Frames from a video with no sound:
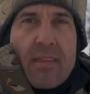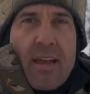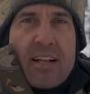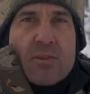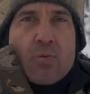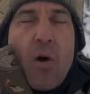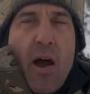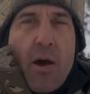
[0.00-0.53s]

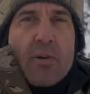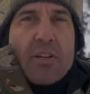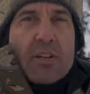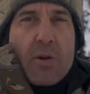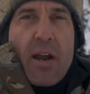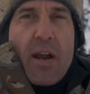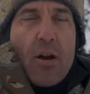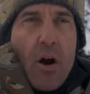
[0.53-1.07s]
That's why we
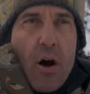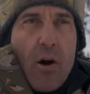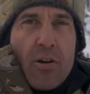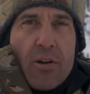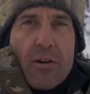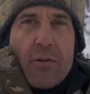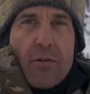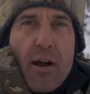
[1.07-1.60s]
train
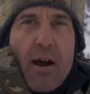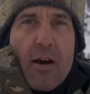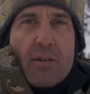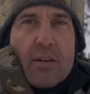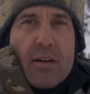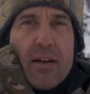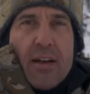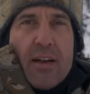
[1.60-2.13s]
all year
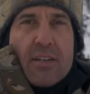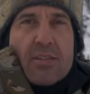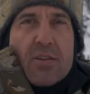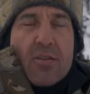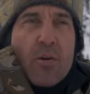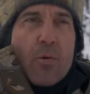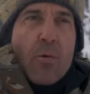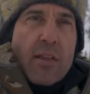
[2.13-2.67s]
round, is
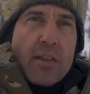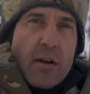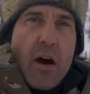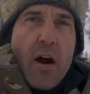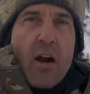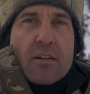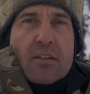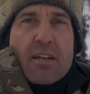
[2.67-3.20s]
so that when the
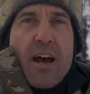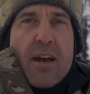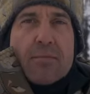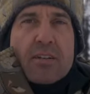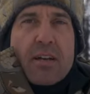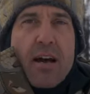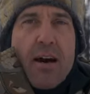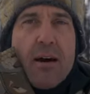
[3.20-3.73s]
hard
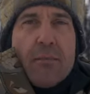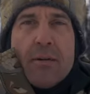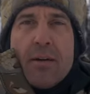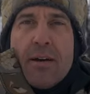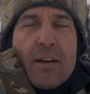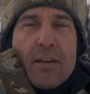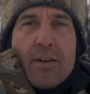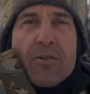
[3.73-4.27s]
times come,
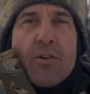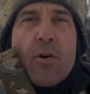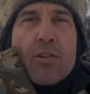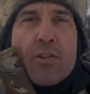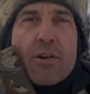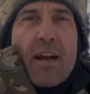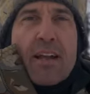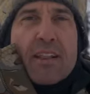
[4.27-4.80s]
you
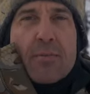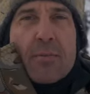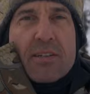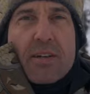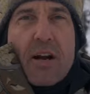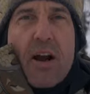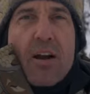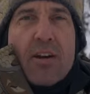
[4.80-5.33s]
don't look at them
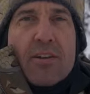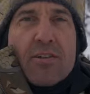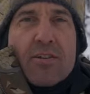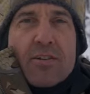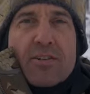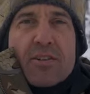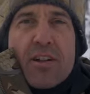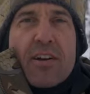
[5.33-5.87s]
as hard, you
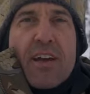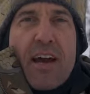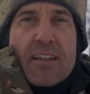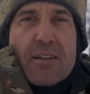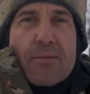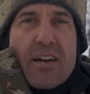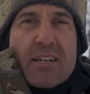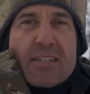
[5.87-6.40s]
just look
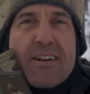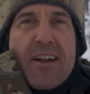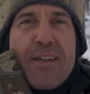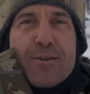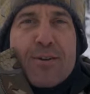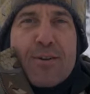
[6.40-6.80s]
at them as another